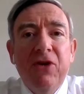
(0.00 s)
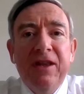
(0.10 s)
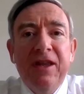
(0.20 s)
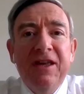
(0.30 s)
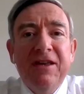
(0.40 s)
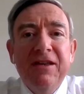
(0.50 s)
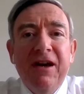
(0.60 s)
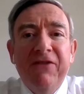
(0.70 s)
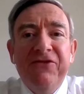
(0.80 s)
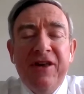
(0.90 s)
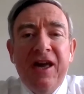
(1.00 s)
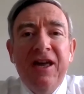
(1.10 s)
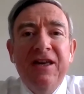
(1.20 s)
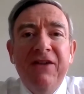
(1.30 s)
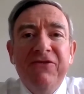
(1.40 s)
I think of
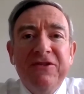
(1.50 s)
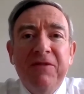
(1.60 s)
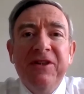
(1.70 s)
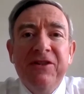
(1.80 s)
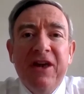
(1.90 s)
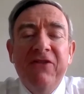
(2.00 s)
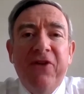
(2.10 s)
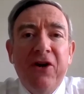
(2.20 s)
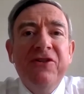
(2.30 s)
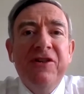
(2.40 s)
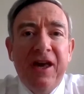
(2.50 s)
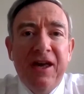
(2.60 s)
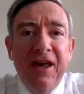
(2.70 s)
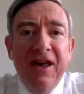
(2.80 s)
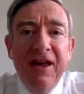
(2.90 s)
today, if there's something today for
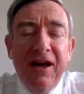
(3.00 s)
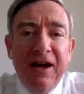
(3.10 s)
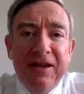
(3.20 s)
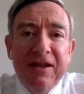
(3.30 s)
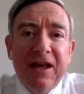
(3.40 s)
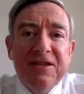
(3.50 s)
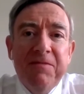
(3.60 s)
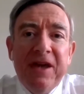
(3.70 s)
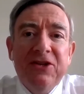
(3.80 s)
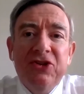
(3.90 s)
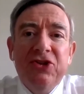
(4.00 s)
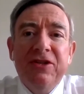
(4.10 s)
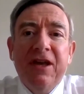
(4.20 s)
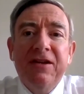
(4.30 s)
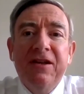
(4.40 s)
today, I think that's a message
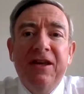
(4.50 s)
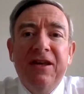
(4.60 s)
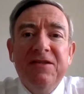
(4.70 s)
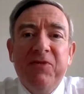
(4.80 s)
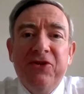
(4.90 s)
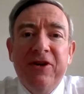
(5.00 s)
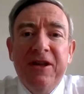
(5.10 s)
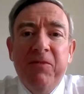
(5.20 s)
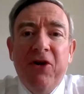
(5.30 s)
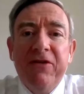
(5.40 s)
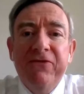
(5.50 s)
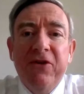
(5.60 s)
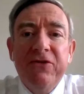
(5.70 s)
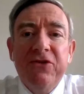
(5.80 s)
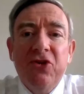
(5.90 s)
that I think is particularly important
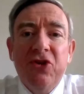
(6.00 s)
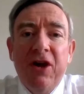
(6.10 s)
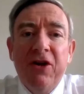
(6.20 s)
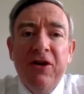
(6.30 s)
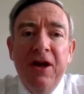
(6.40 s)
for us to share.